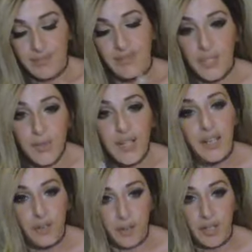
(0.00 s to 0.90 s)
doing
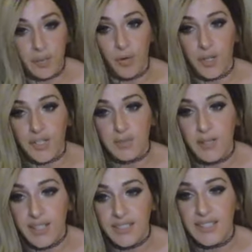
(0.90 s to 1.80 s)
acrylic pours
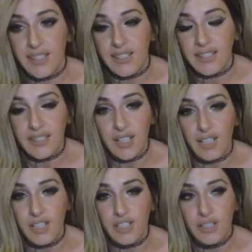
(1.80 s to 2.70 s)
because it's
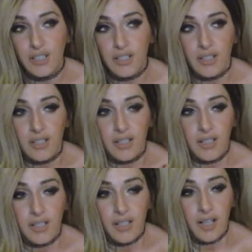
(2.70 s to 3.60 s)
such
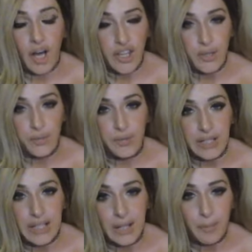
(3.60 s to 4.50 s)
a
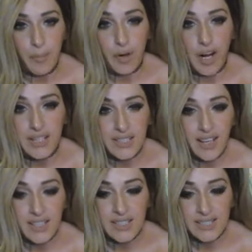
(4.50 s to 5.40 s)
unique process,